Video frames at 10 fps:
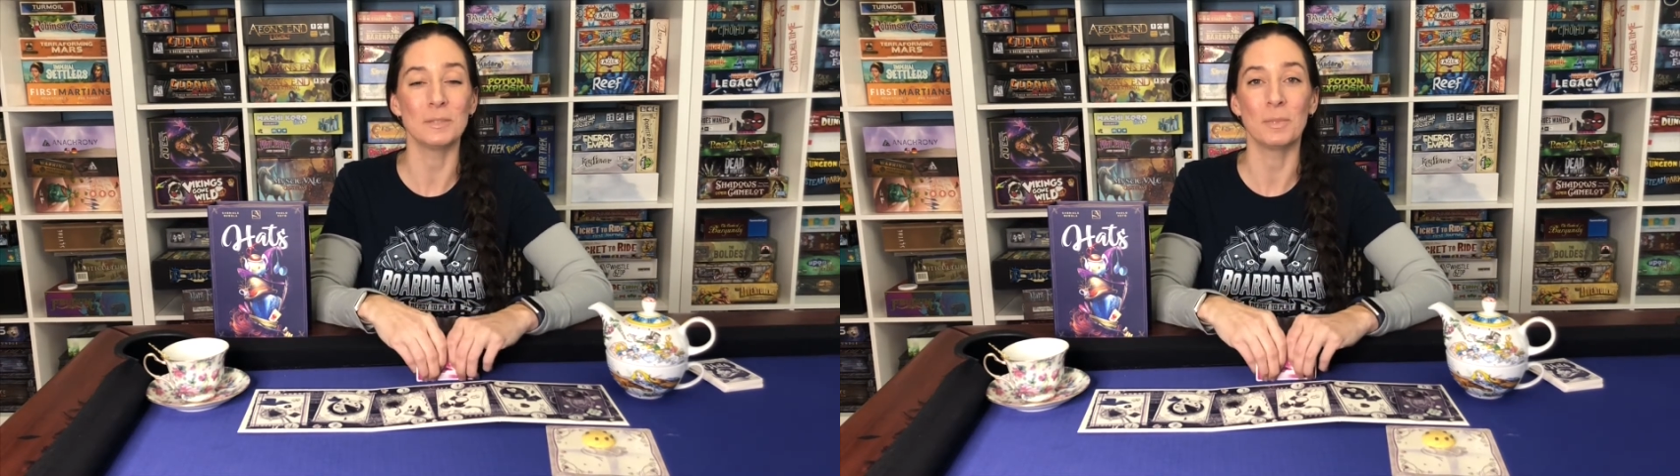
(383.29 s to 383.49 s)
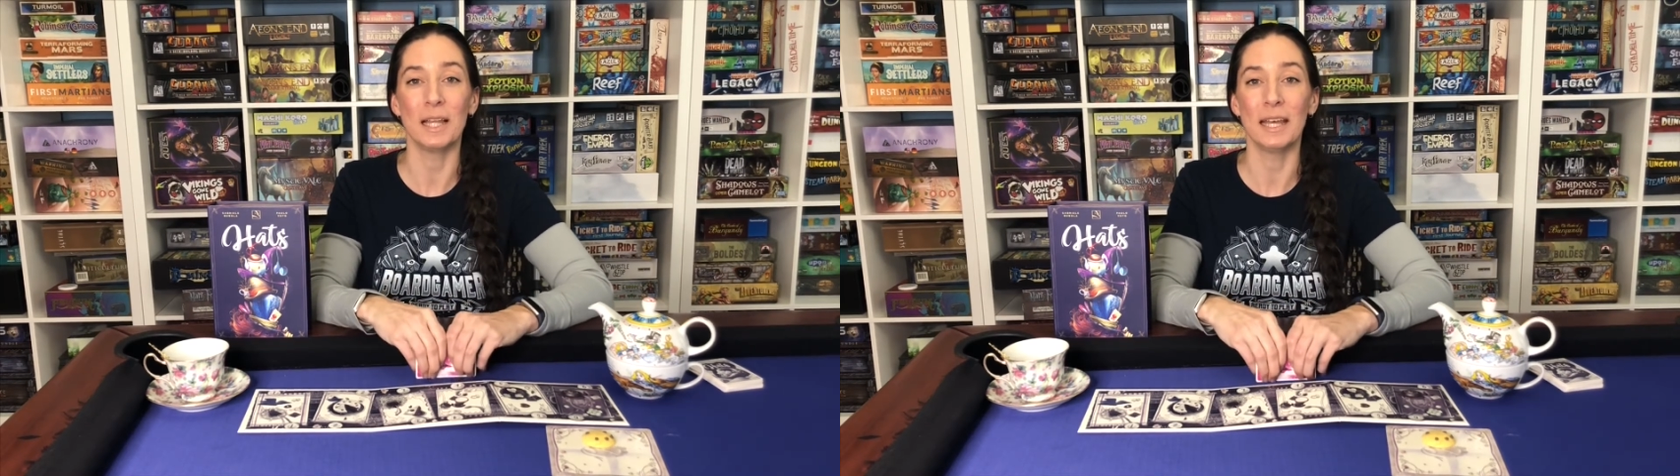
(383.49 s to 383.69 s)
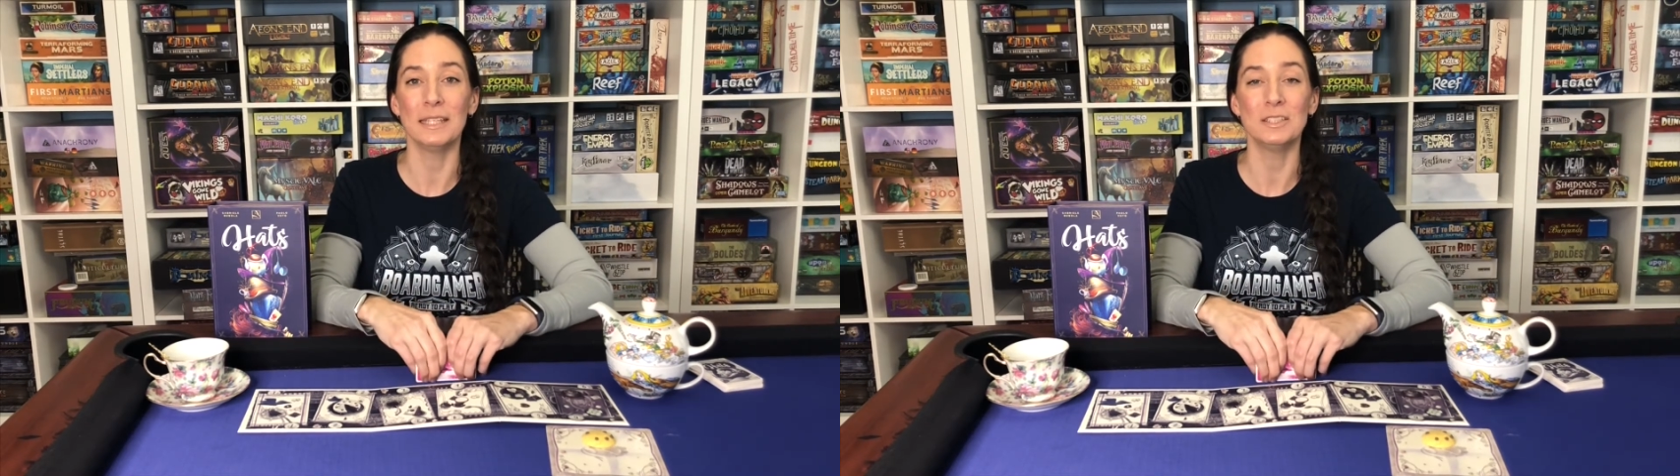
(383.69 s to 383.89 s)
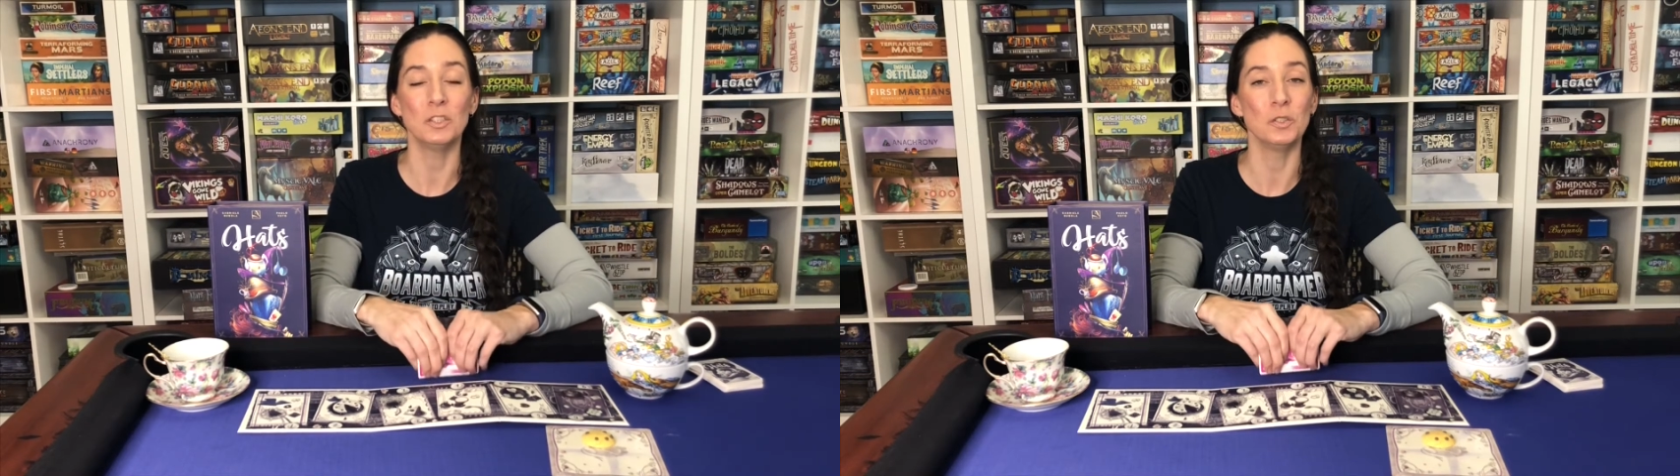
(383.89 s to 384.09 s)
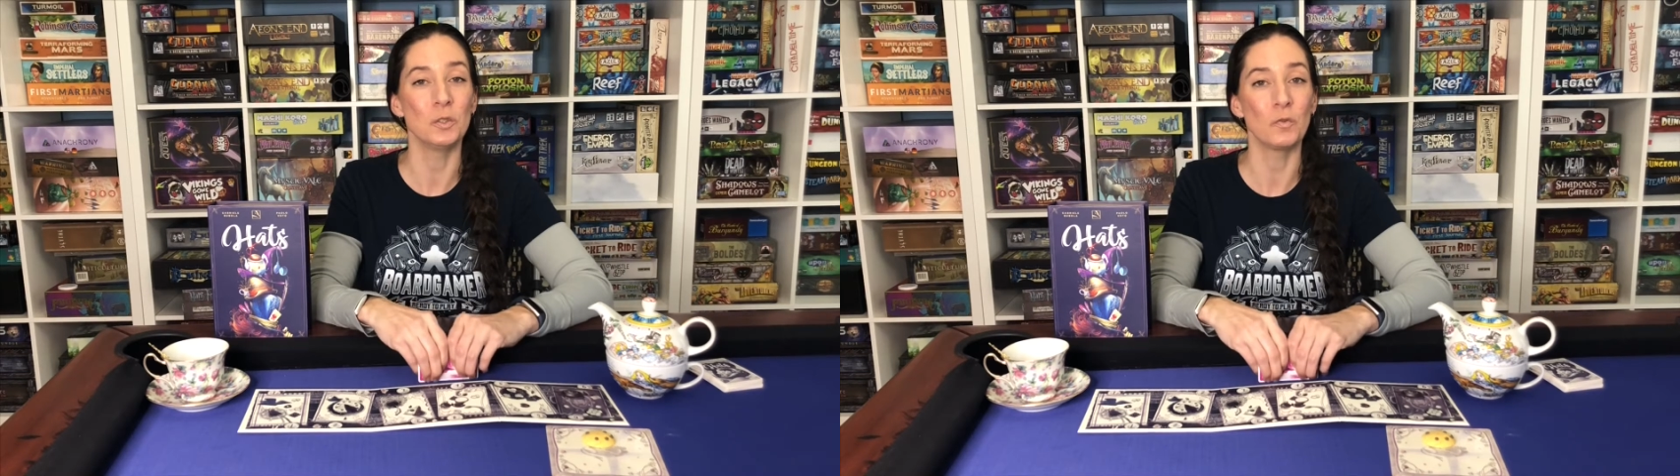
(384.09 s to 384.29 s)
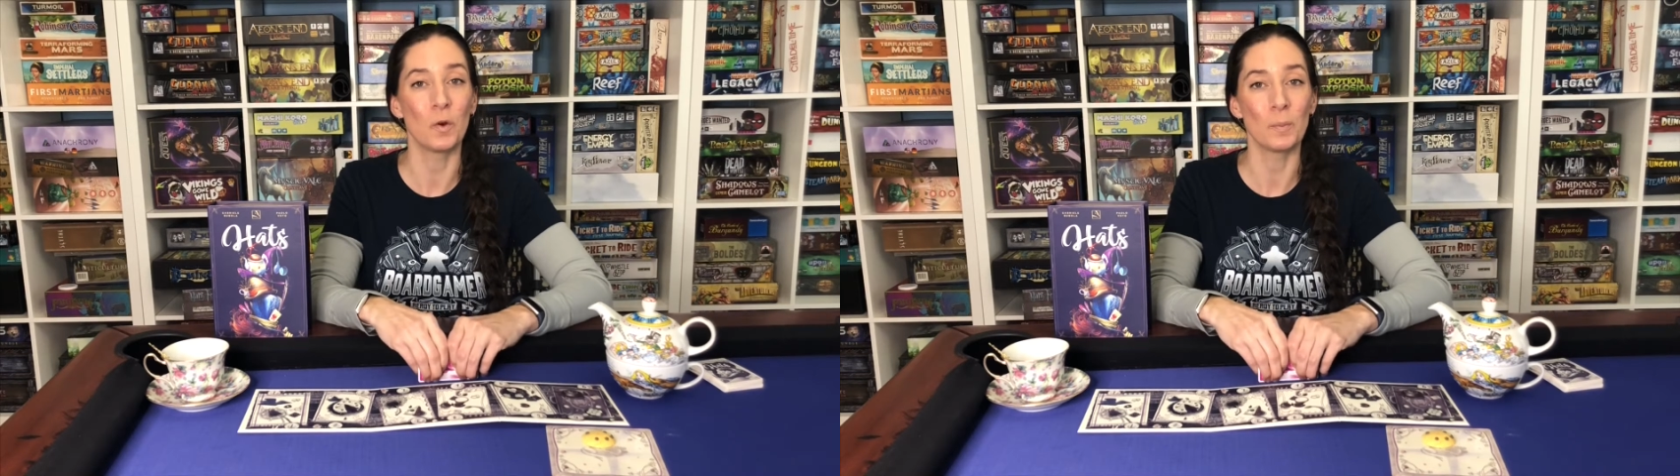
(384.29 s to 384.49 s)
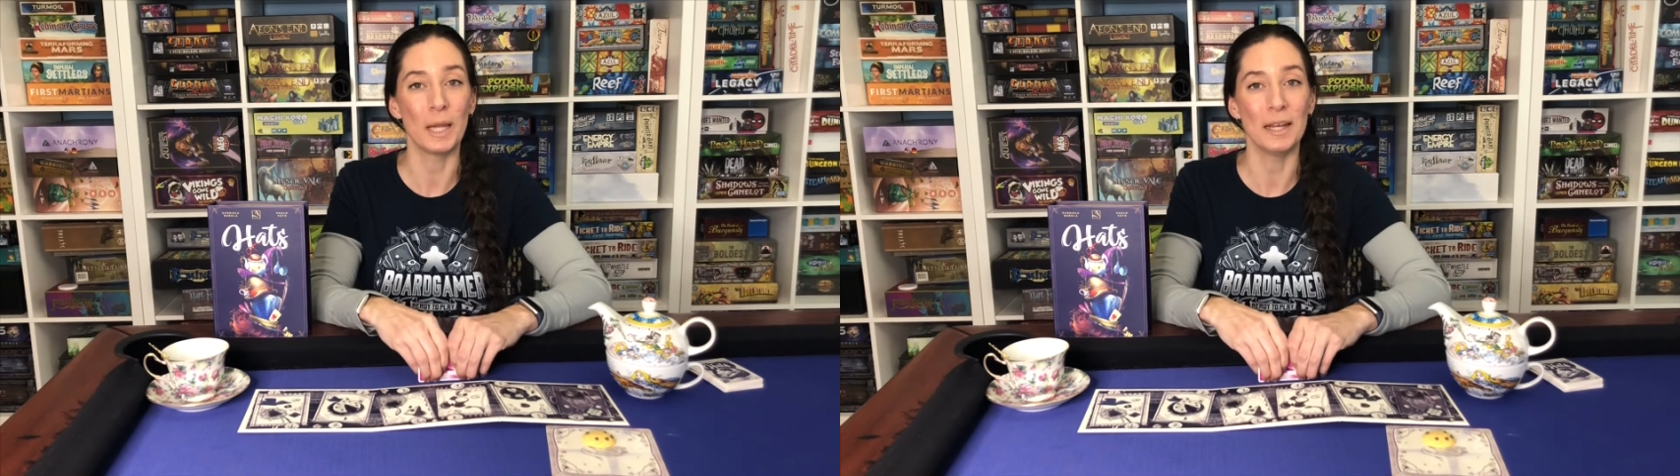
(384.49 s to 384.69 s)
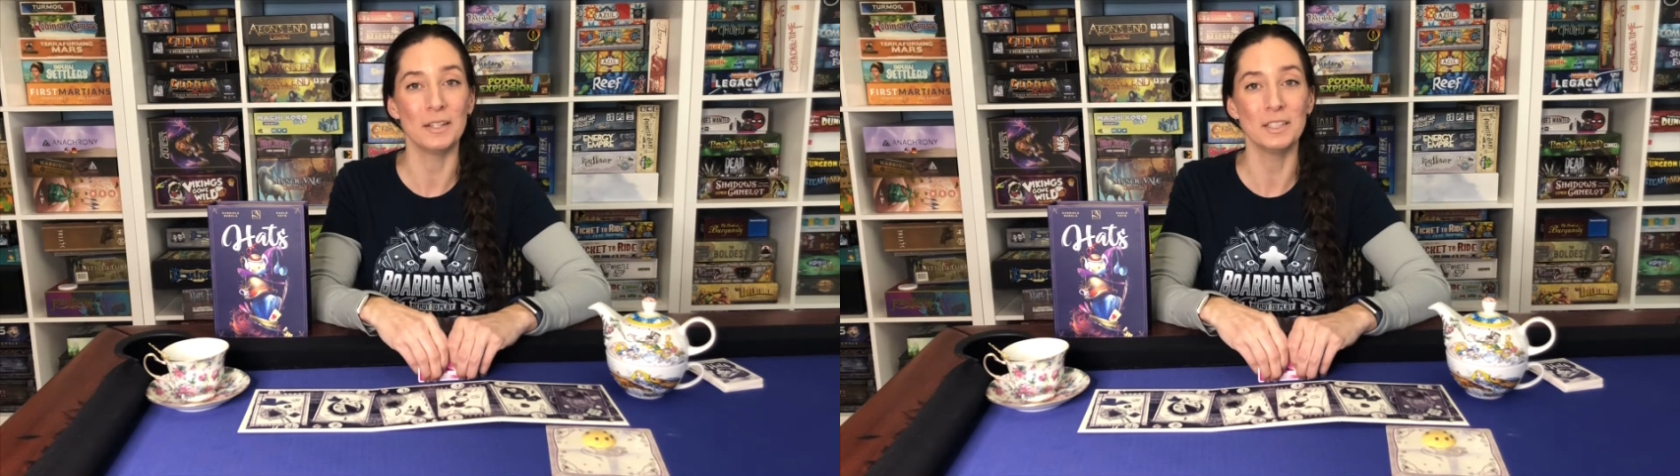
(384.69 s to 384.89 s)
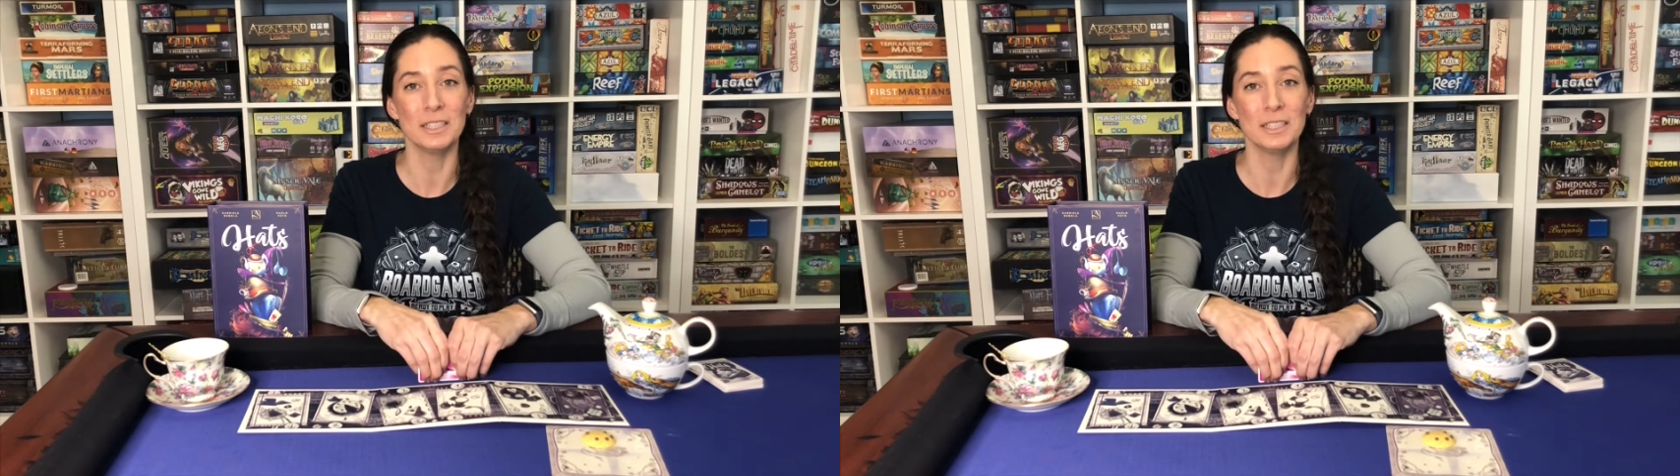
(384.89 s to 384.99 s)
plays 2 to 4 players,